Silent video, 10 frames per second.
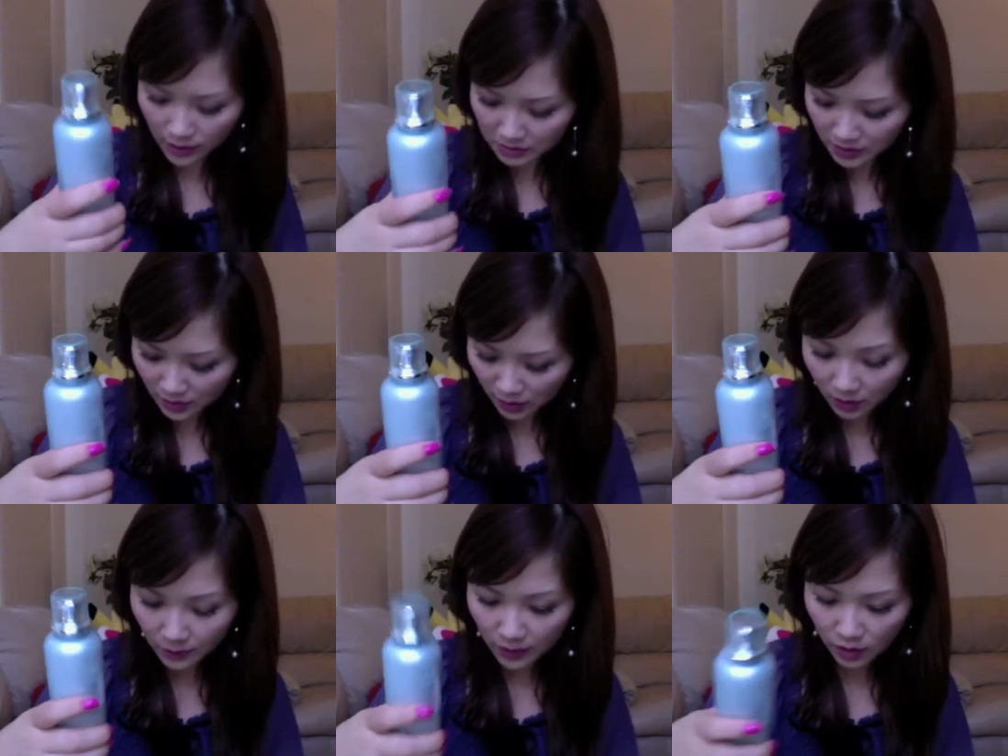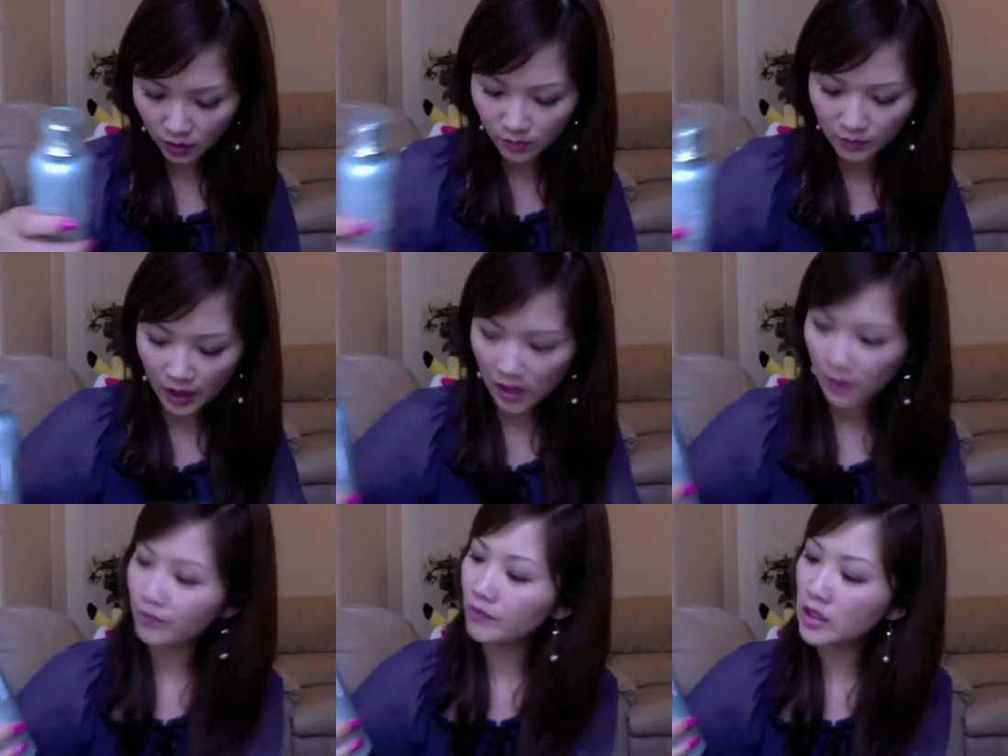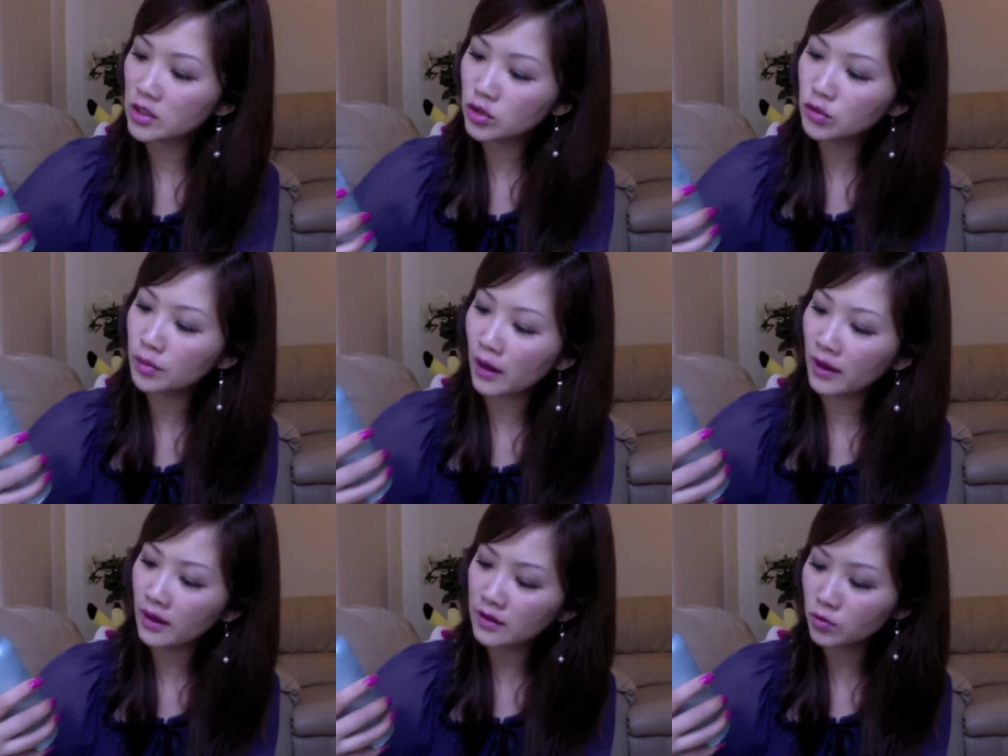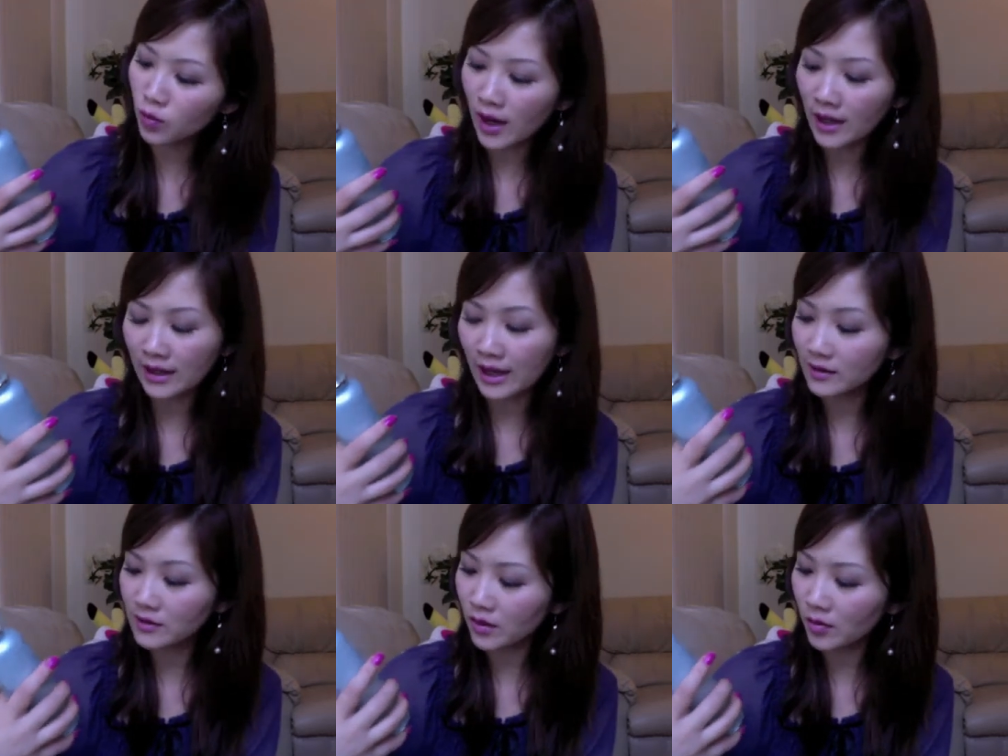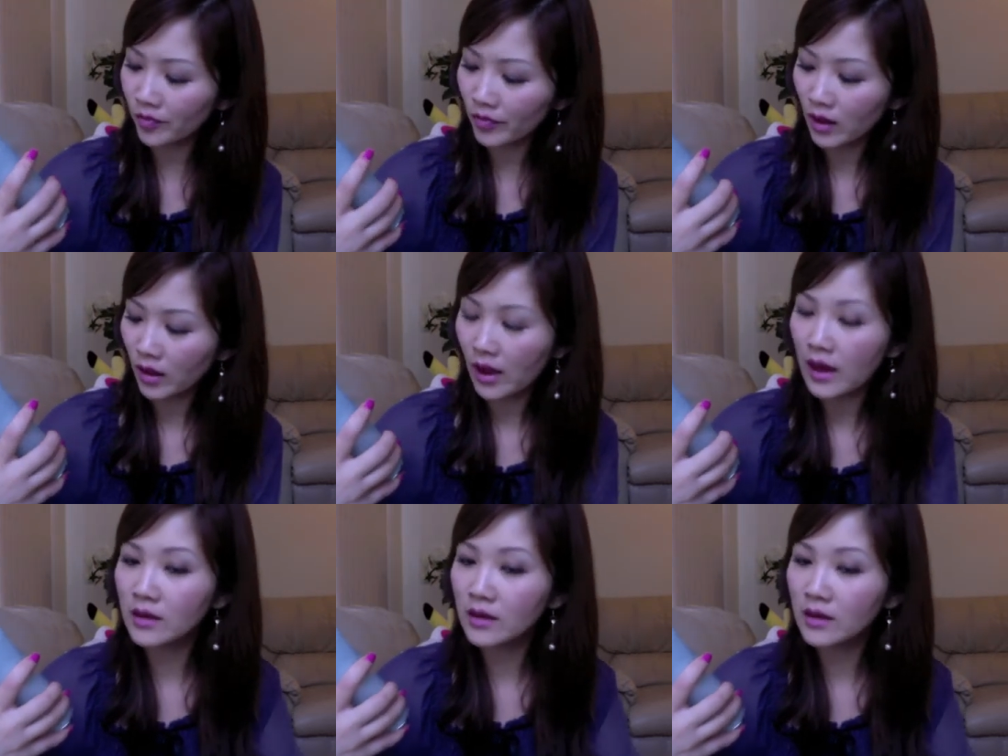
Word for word: so let me talk about um, these two products, why I like them,